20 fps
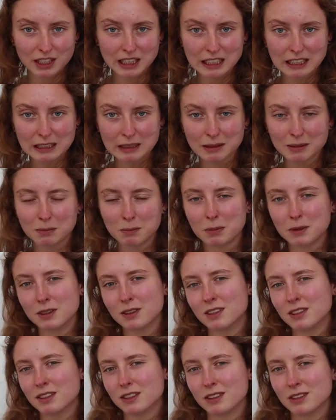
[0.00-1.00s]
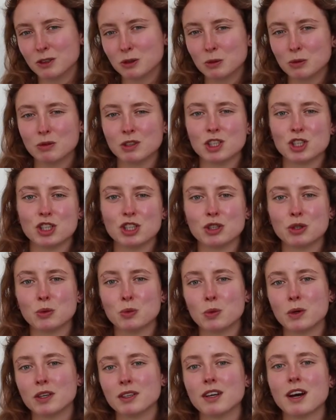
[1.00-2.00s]
vegan, but the original
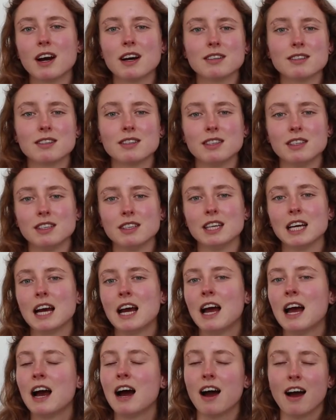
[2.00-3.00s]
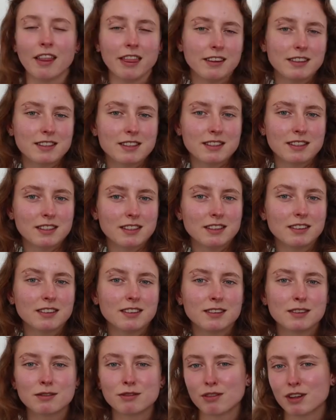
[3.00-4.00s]
one has the anise
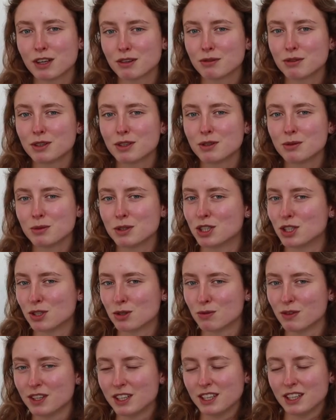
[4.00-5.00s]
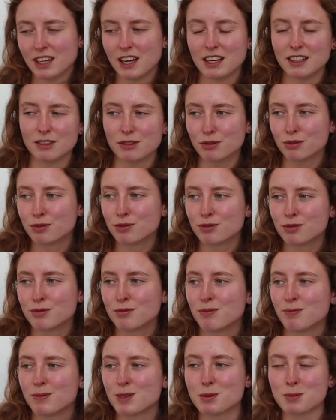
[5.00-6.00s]
seed flavor, which is very kind of
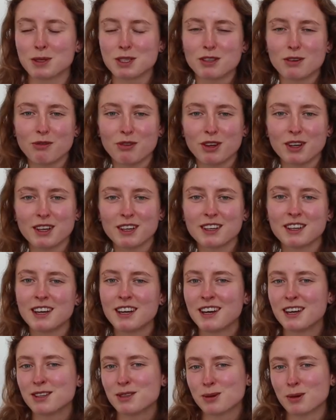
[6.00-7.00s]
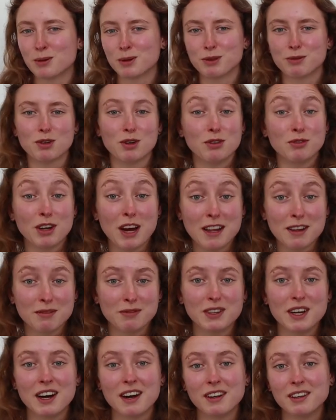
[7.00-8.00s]
specific. So if you're a fan
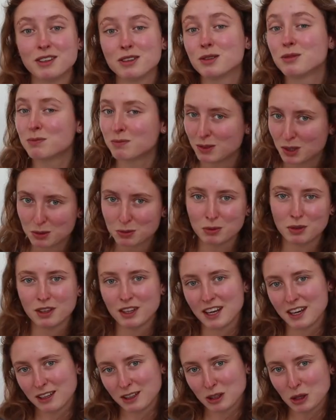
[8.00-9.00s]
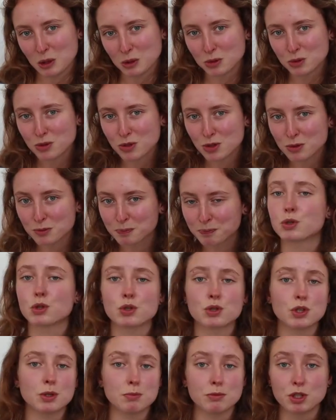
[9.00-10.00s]
of that, you will like those. Also
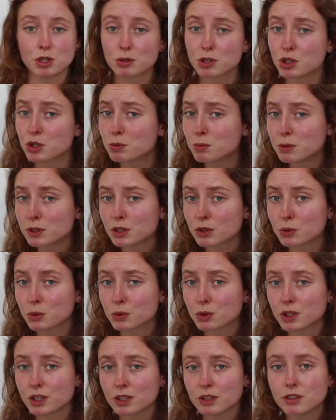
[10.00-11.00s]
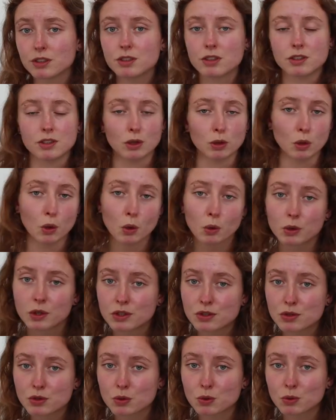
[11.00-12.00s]
some gingerbread cookies, the
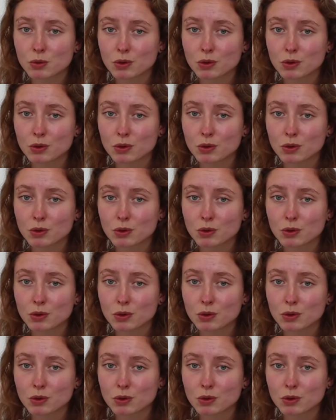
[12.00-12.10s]
lotus